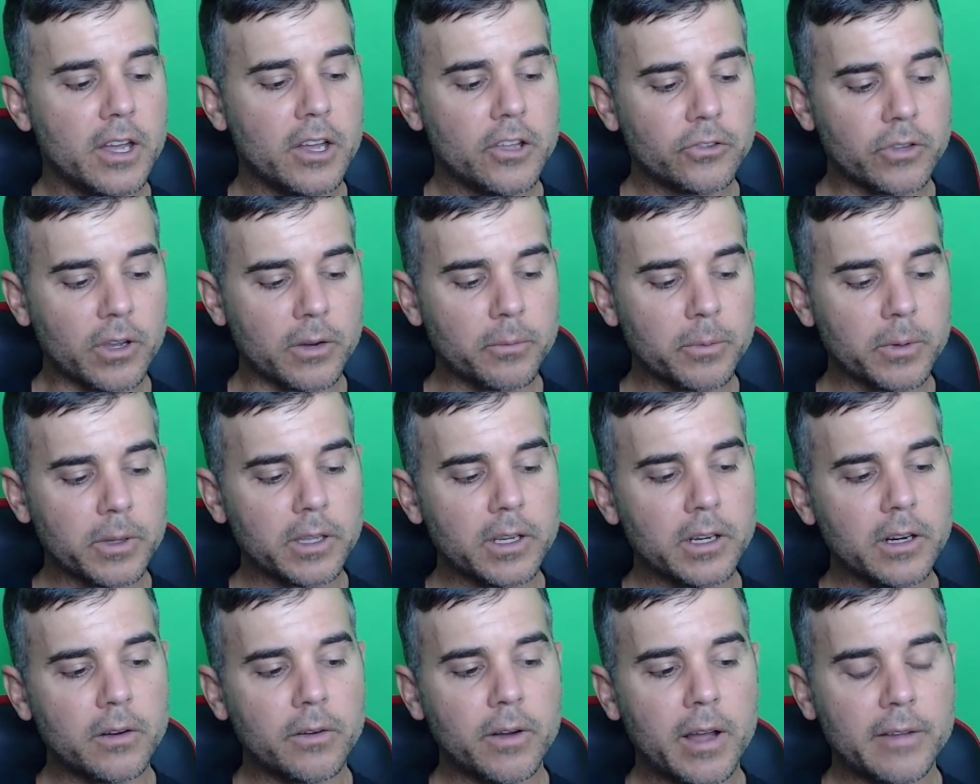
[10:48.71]
So I
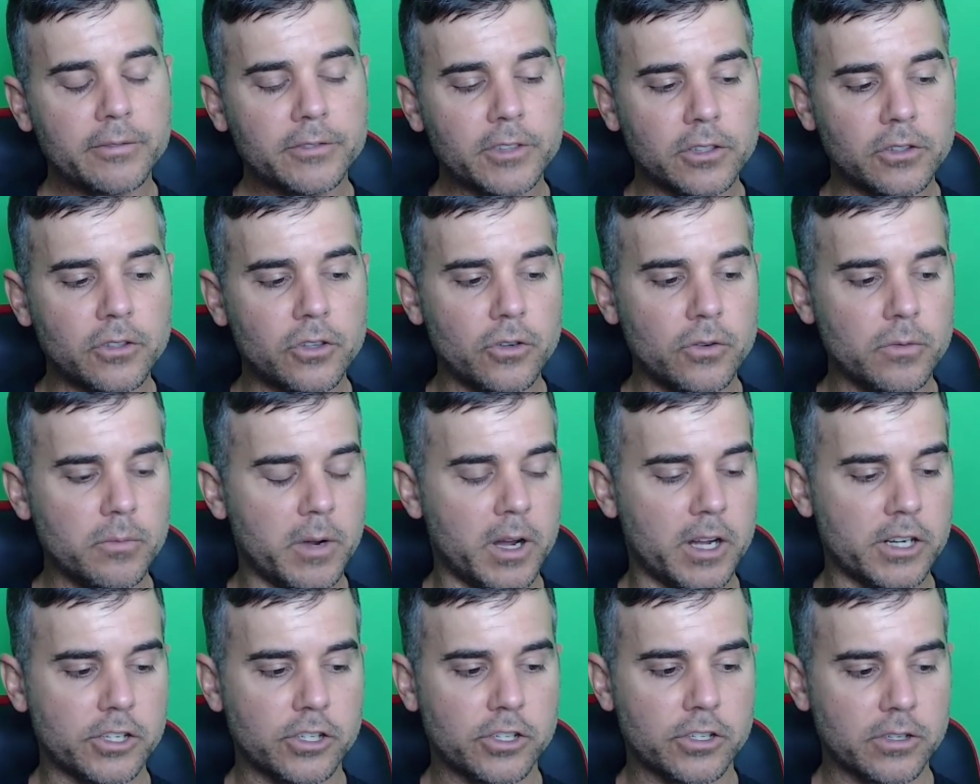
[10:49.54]
really don't have to do
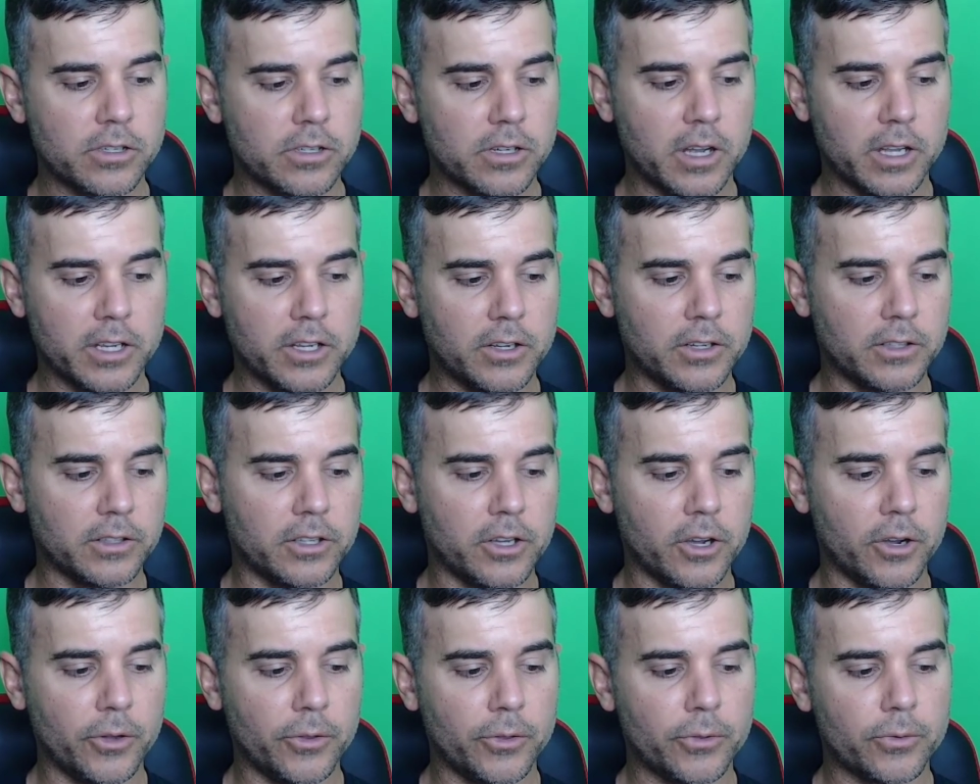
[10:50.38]
much. You can
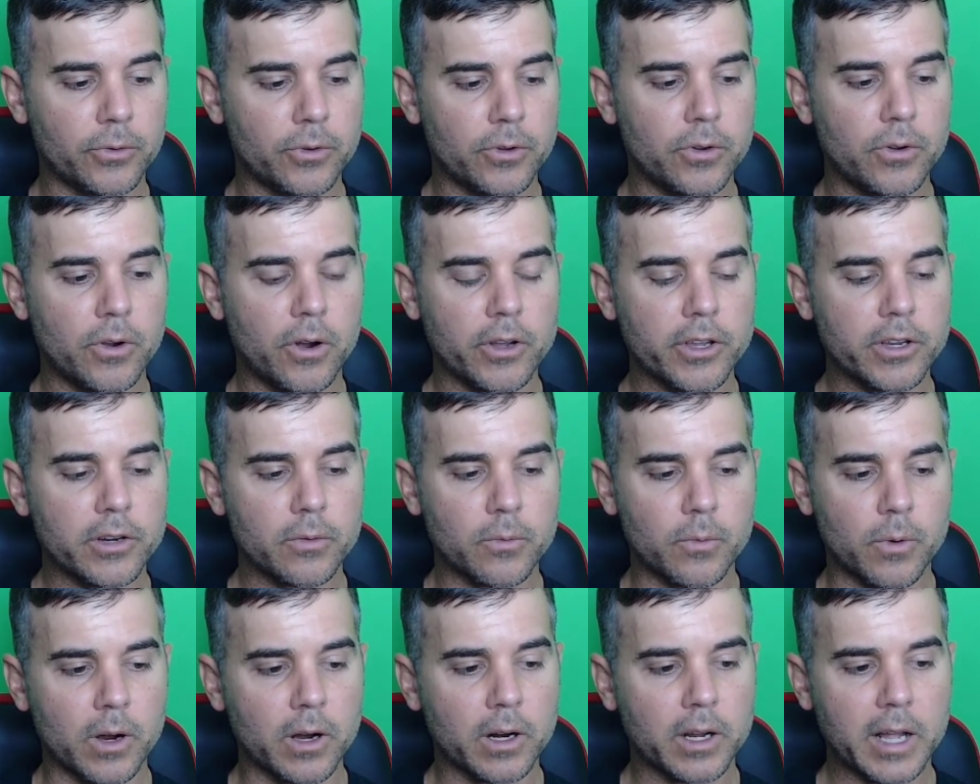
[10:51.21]
go through all
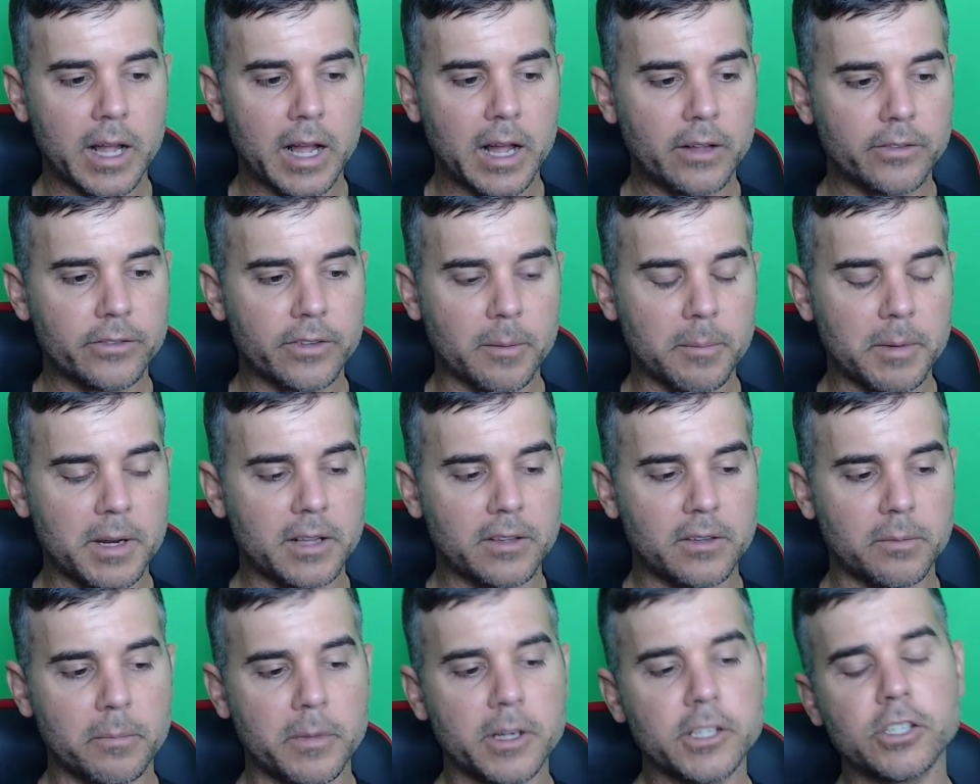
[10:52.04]
your workouts. I mean,
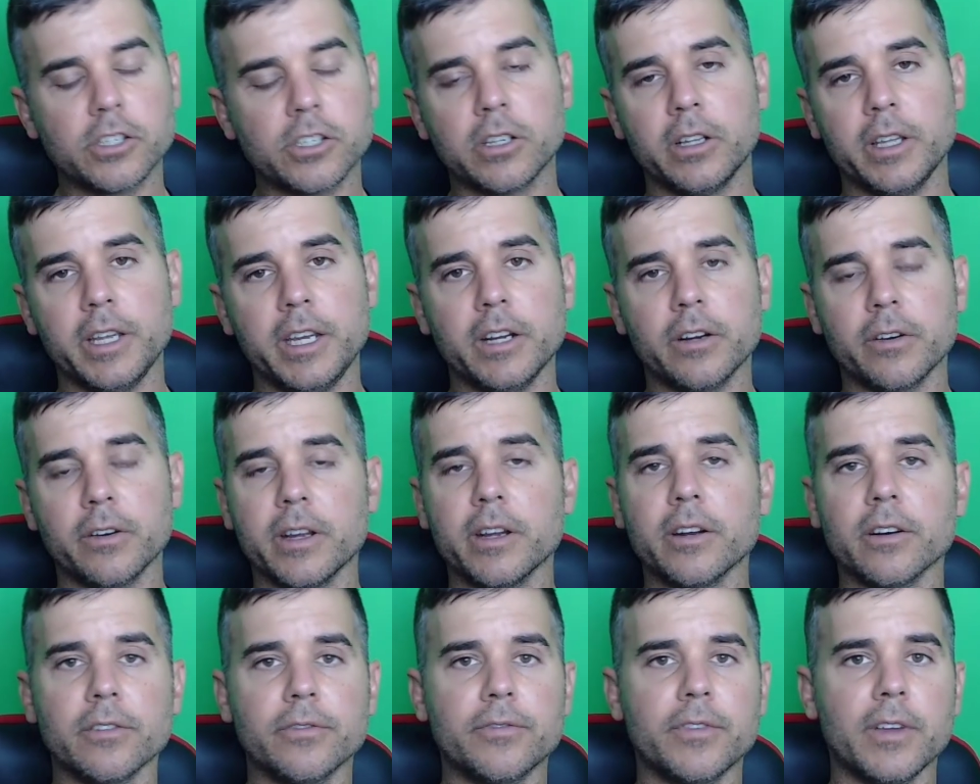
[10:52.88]
it's a much cleaner
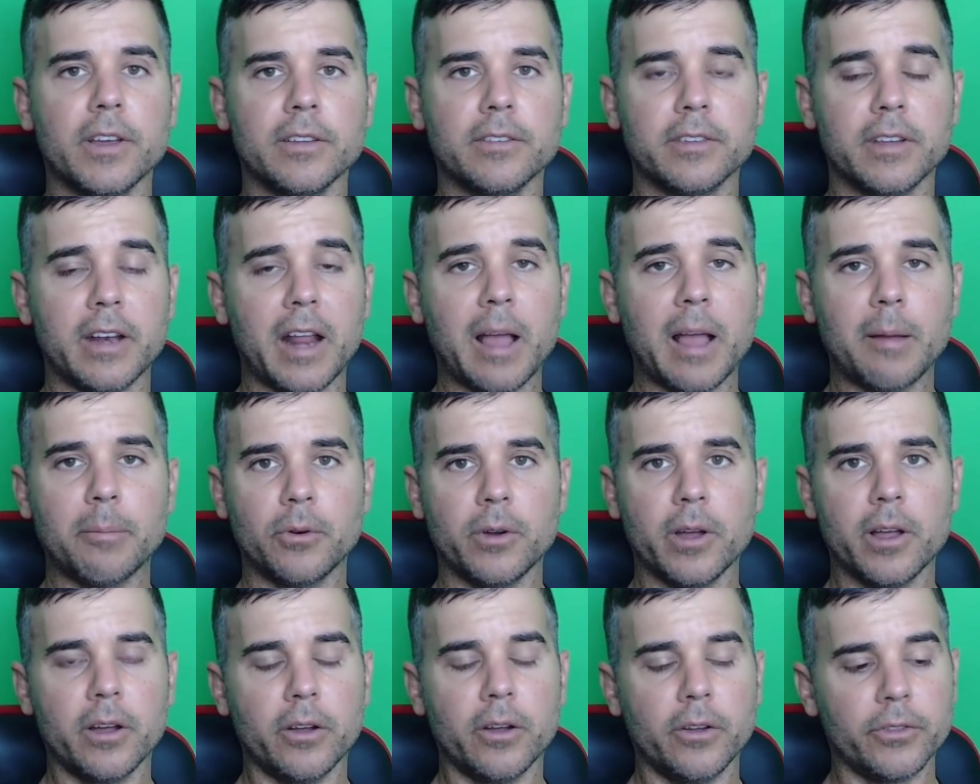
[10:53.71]
interface than
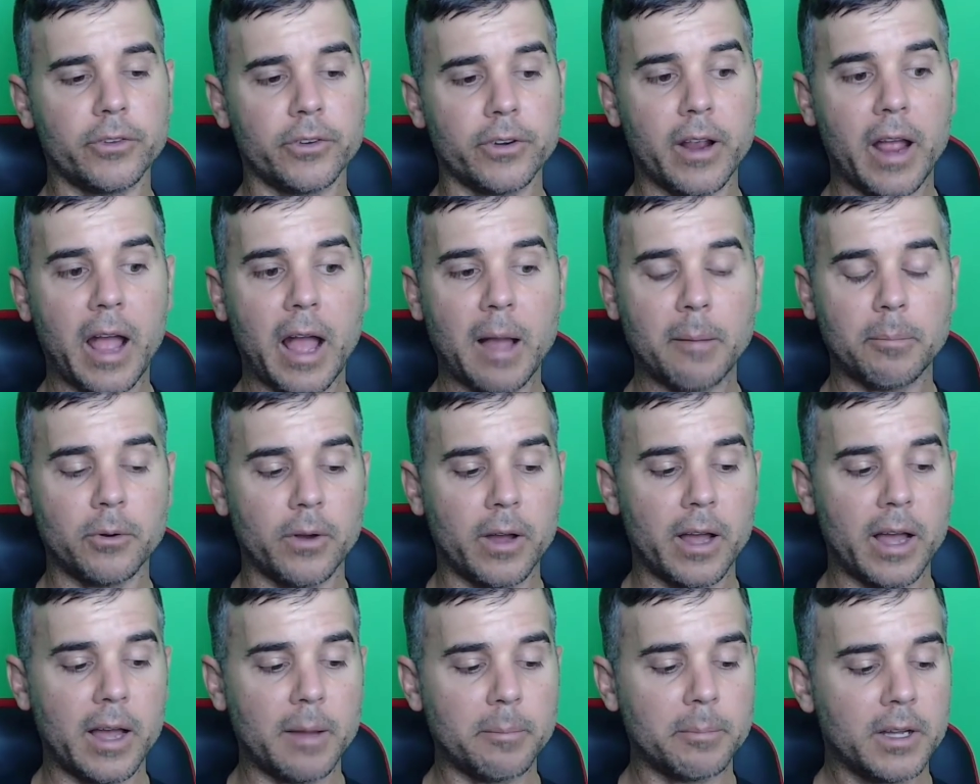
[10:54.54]
Apple Health or
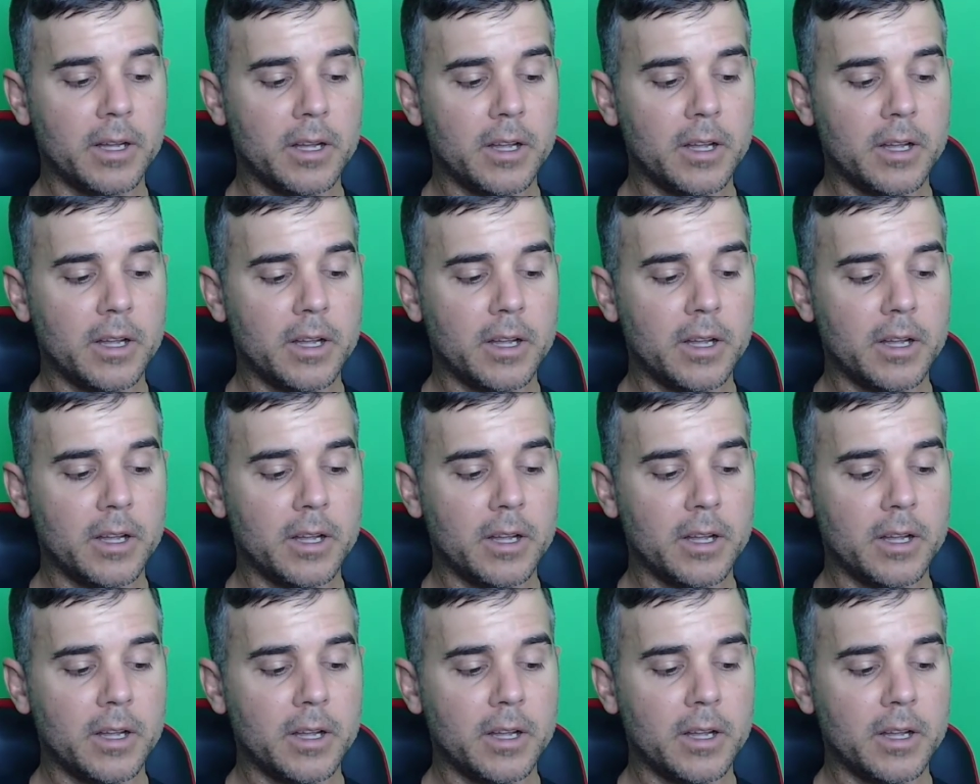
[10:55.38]
Apple App.